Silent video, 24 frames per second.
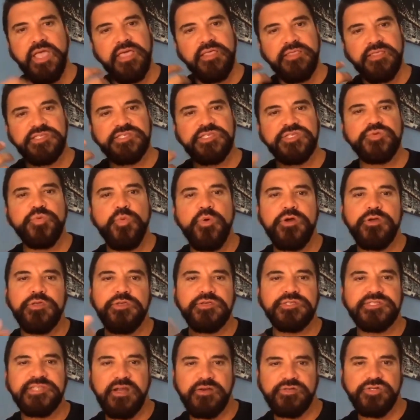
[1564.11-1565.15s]
This is where you
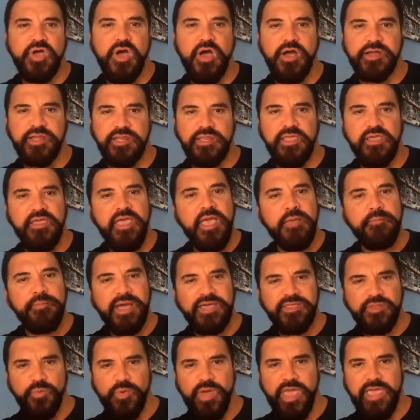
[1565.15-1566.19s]
start talking. By
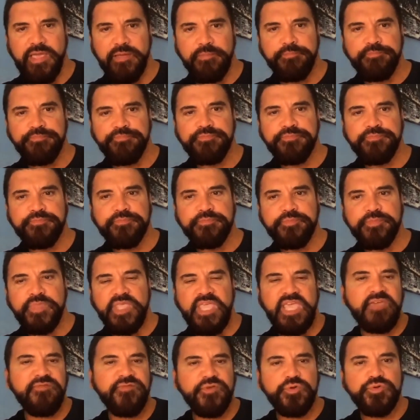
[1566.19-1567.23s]
the way,
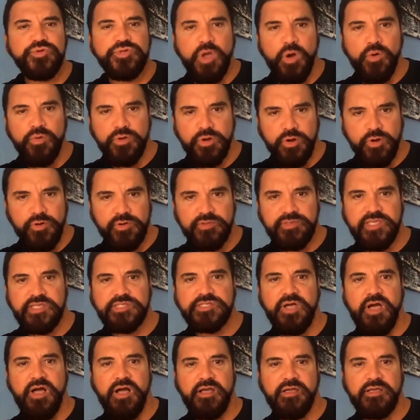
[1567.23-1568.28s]
if you don't currently
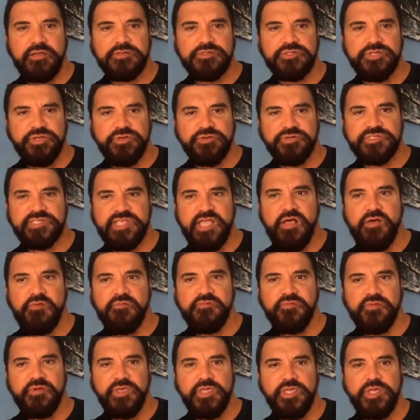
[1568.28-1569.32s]
talk to
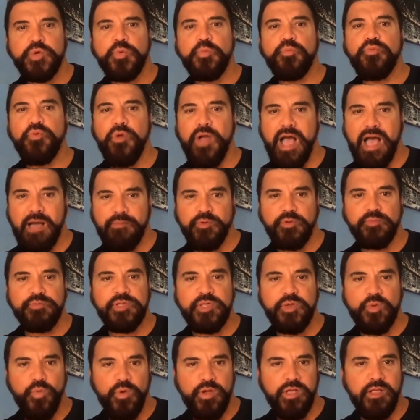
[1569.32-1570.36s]
yourself, you
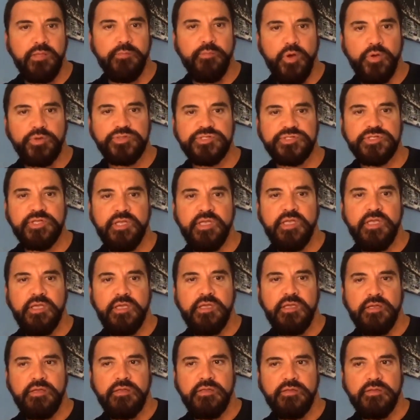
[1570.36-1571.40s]
probably will. Most
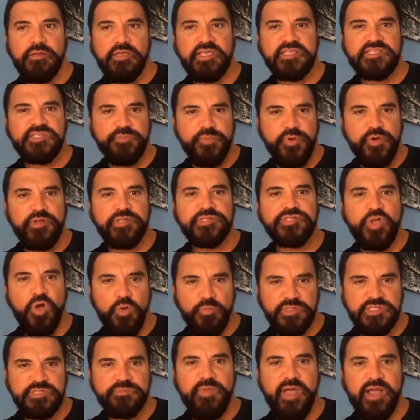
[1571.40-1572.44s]
experienced
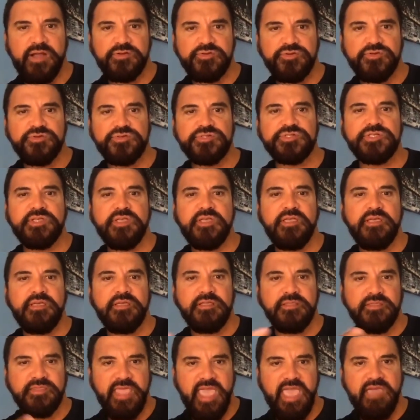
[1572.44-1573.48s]
home inspectors,
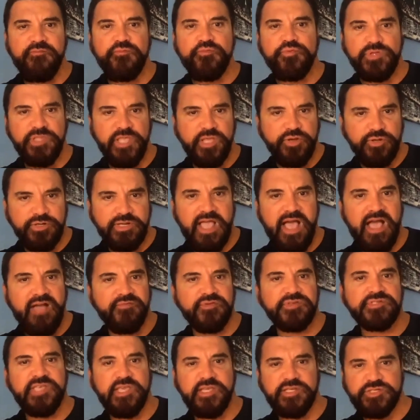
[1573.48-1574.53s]
they have really good
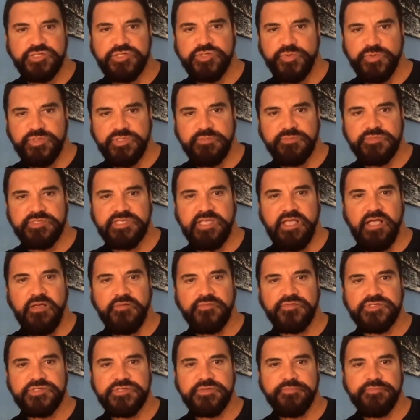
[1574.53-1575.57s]
conversations with
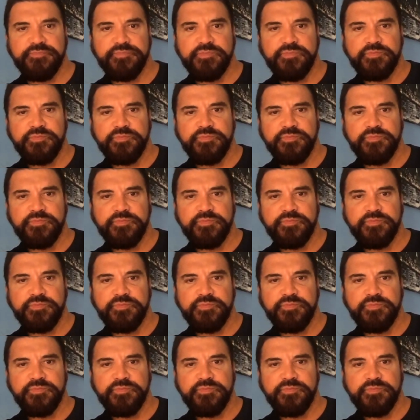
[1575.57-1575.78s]
themselves.